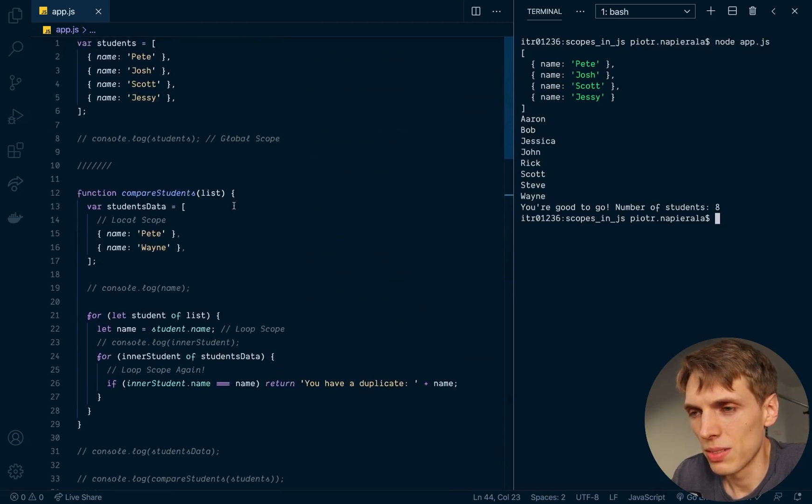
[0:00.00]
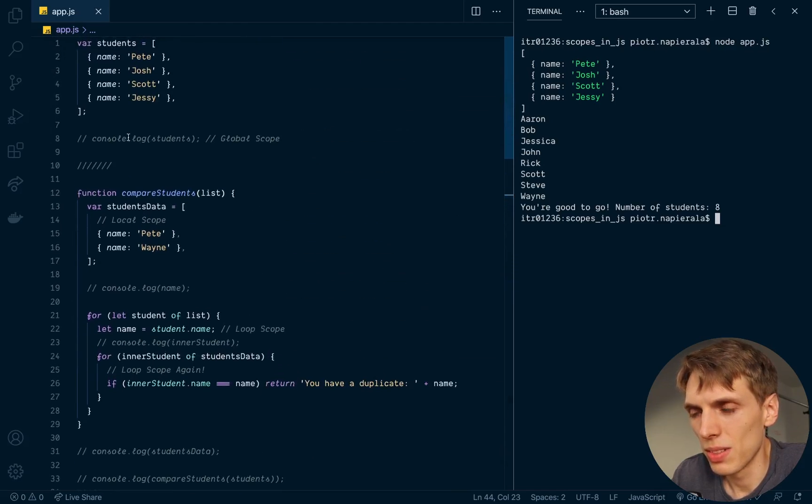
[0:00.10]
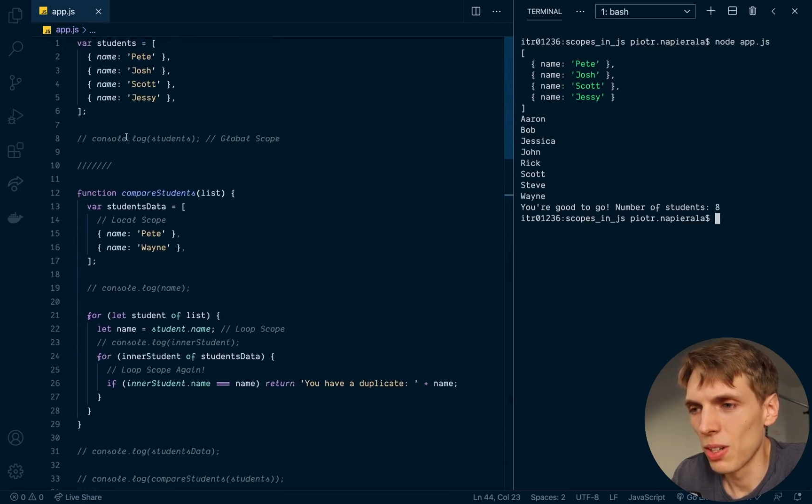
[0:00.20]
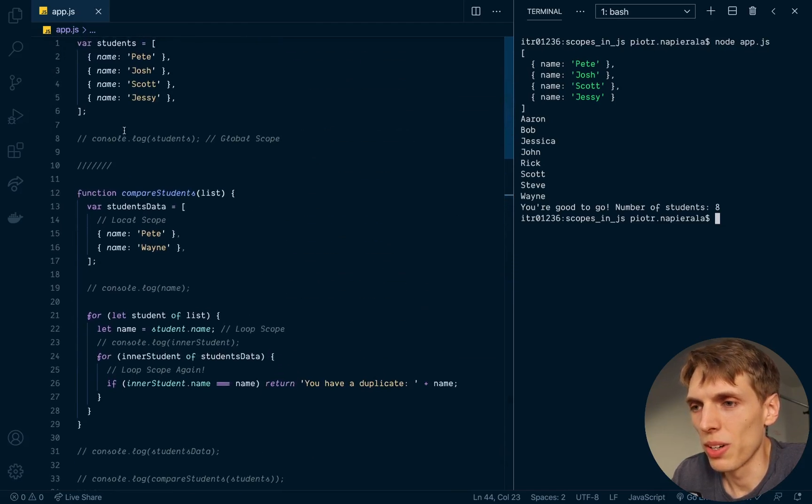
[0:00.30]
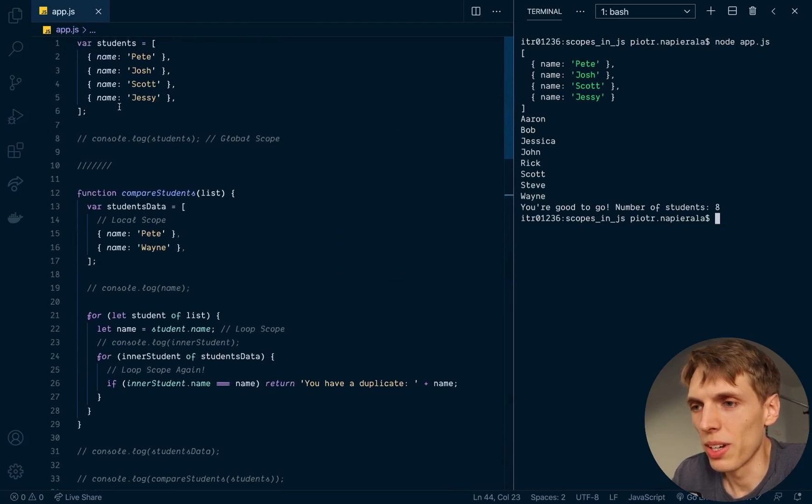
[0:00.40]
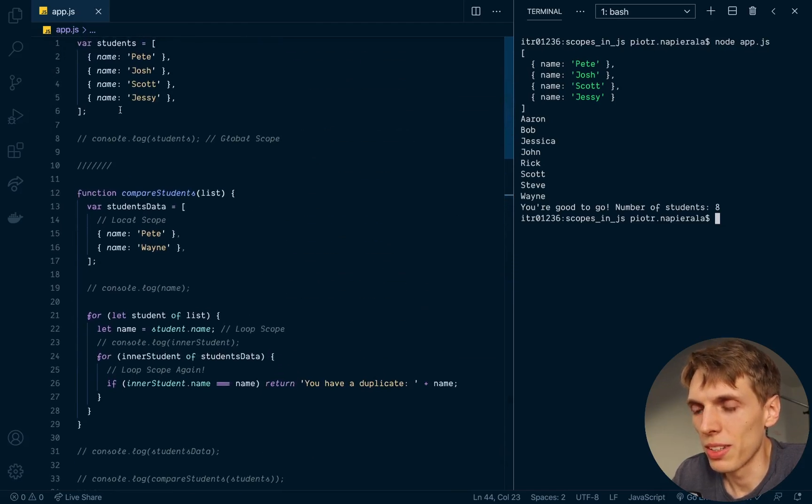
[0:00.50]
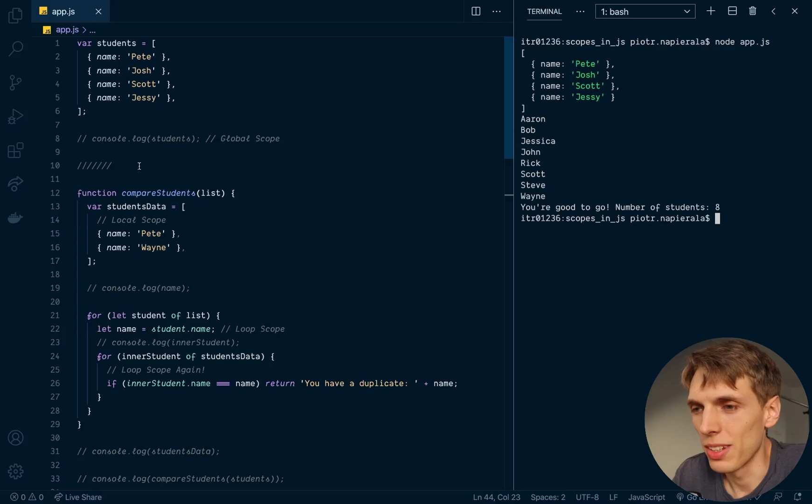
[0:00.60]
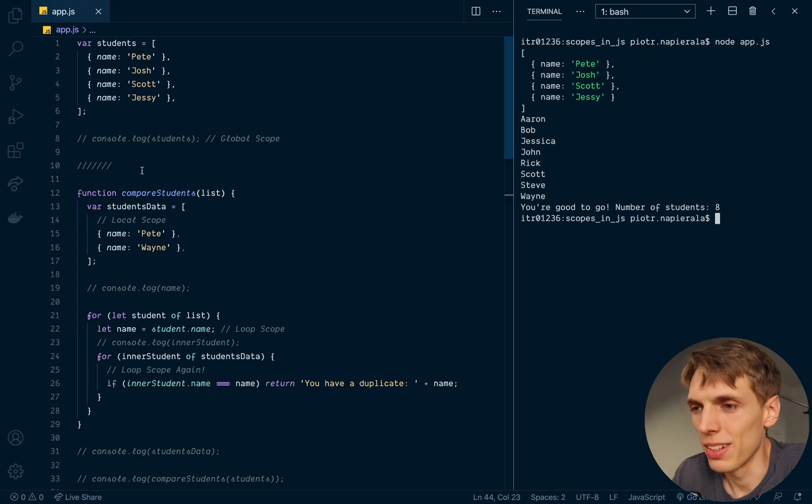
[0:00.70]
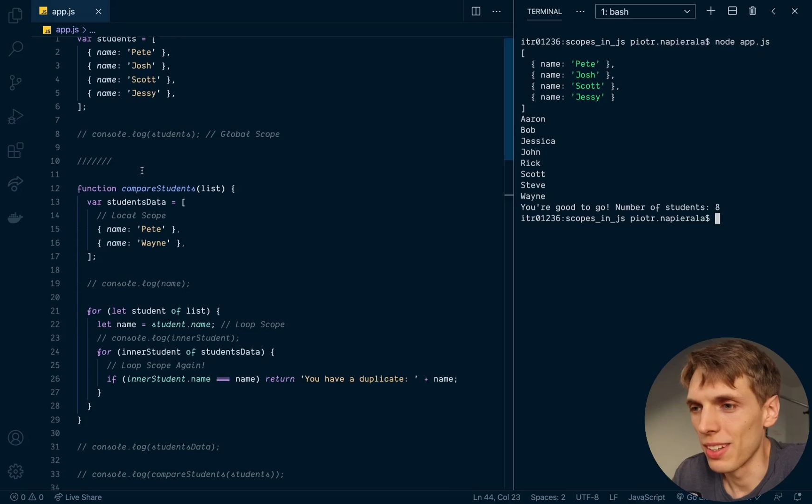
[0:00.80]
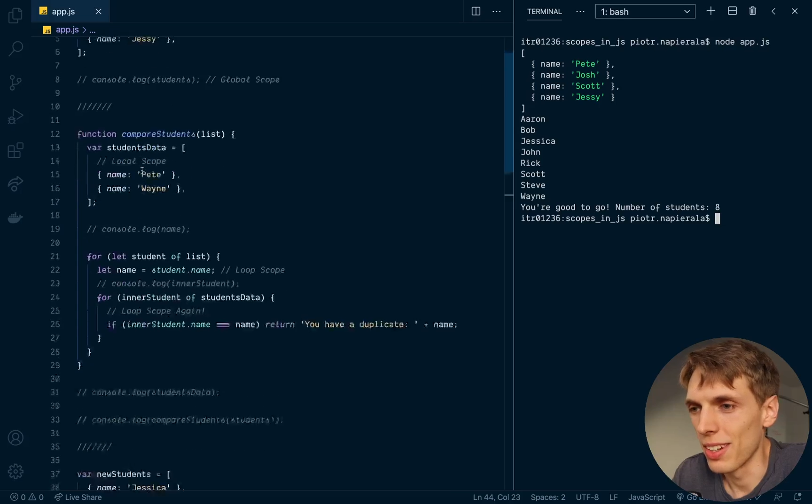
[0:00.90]
Alright,
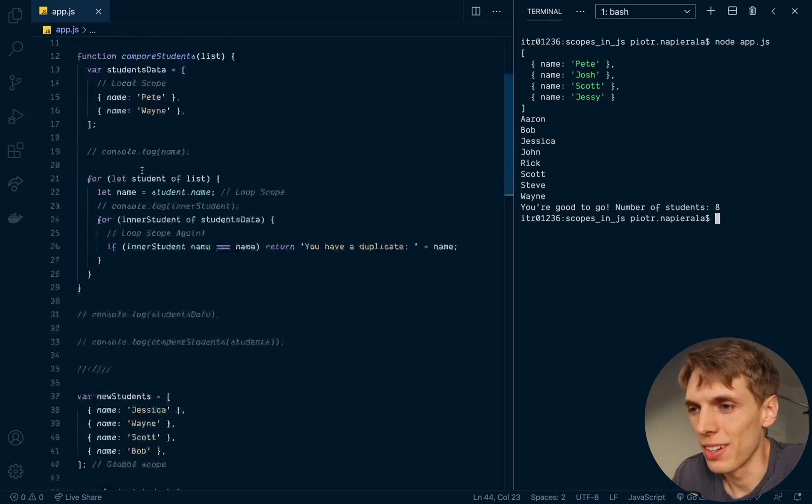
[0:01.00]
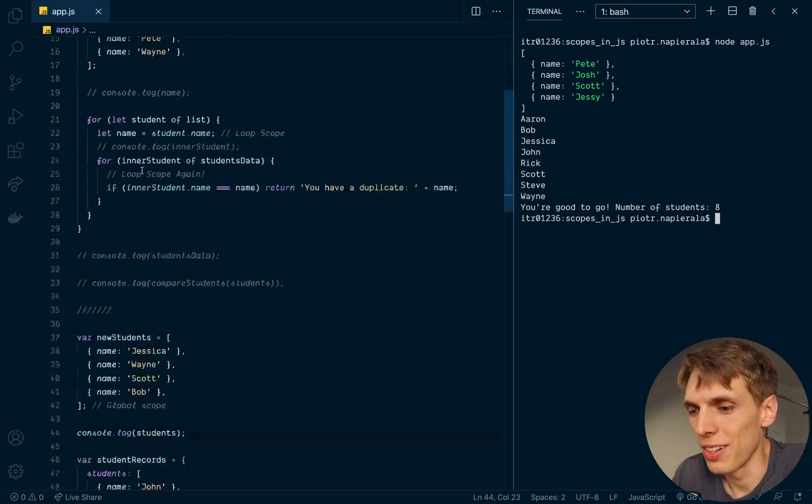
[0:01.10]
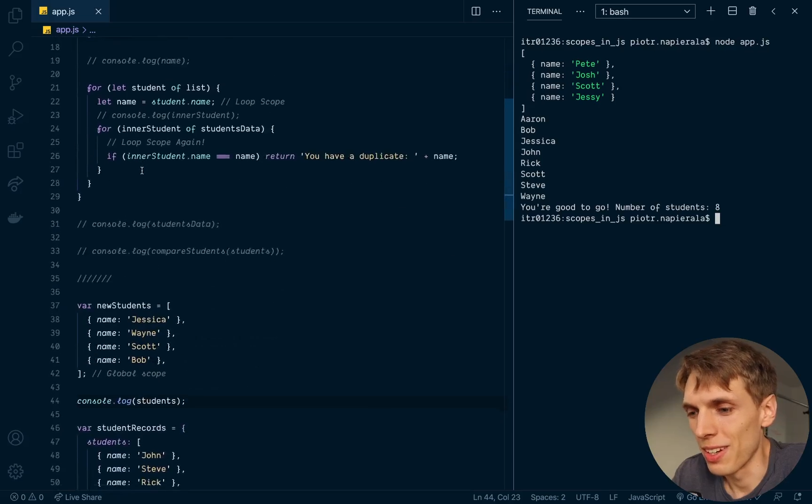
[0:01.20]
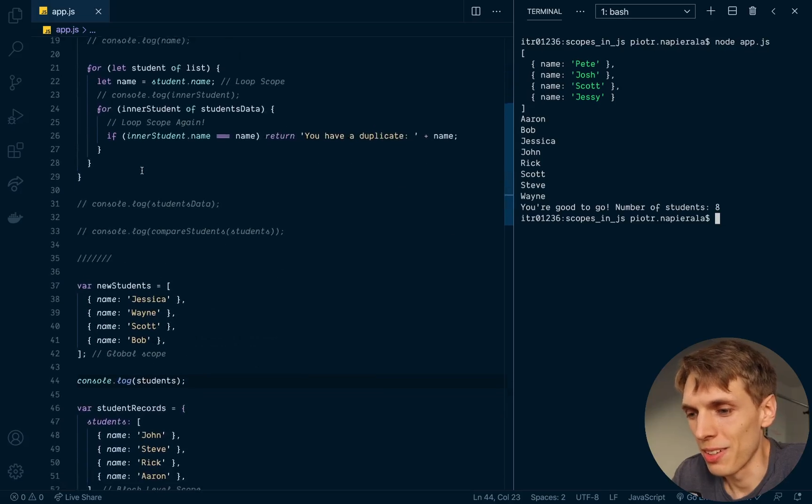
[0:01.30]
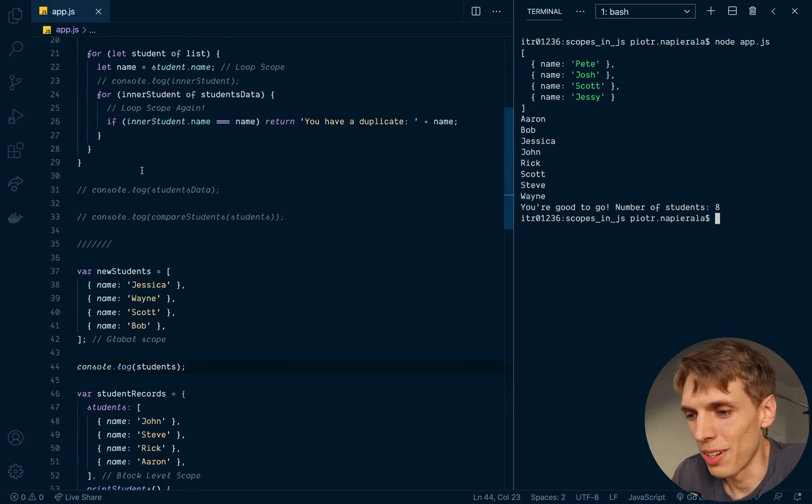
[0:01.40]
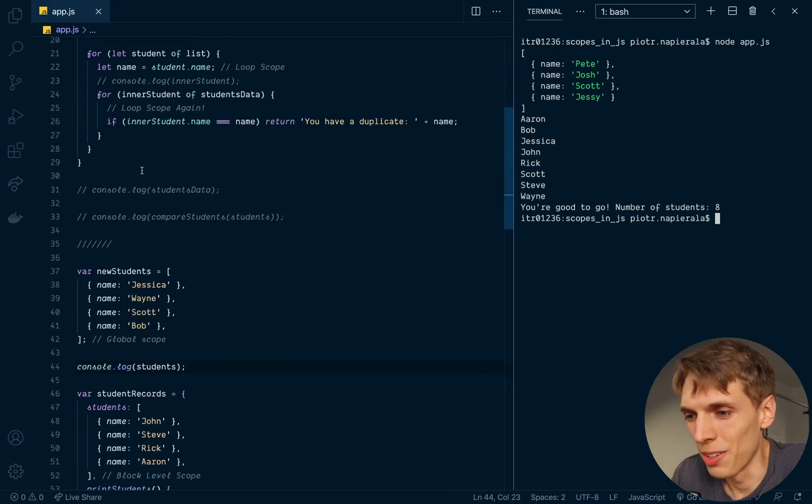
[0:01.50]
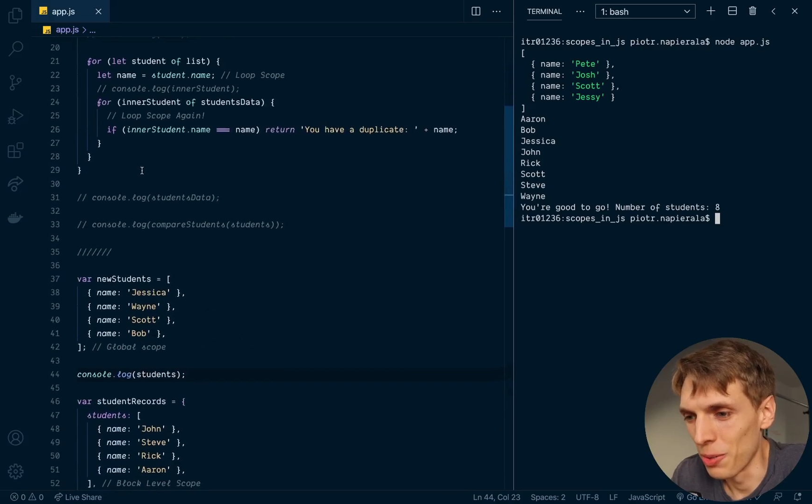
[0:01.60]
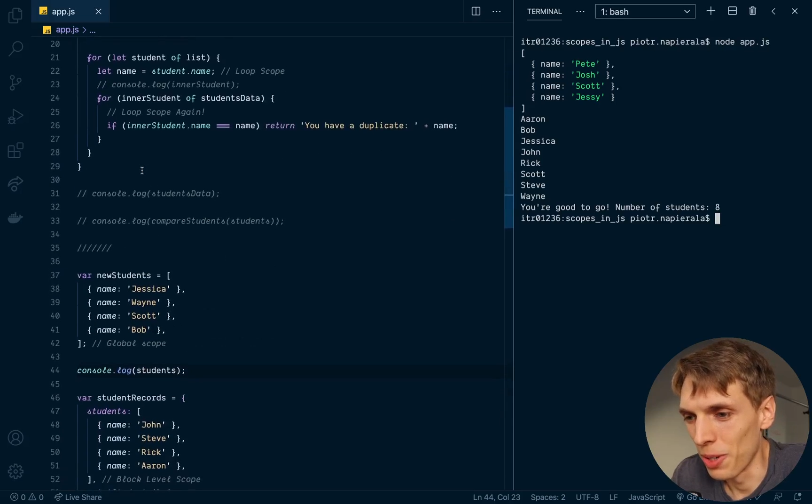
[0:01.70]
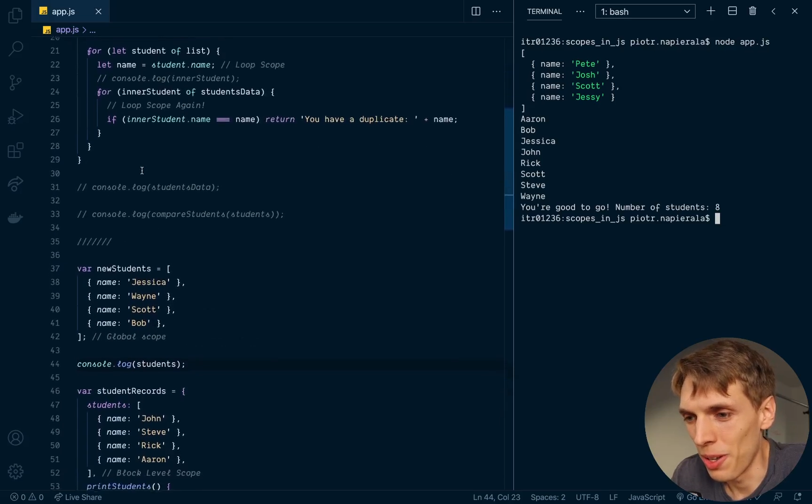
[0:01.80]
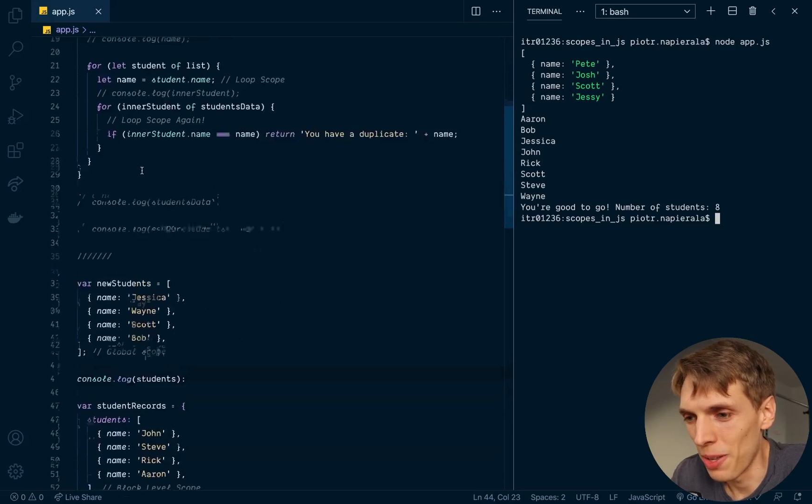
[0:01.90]
yeah, I know
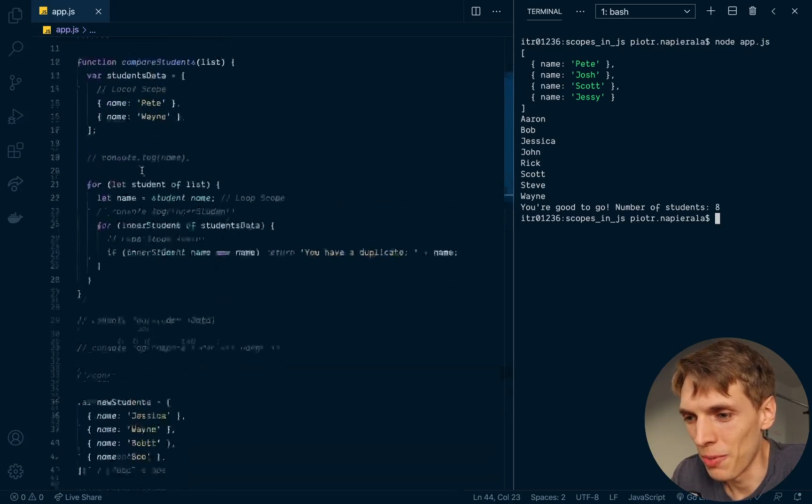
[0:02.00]
why,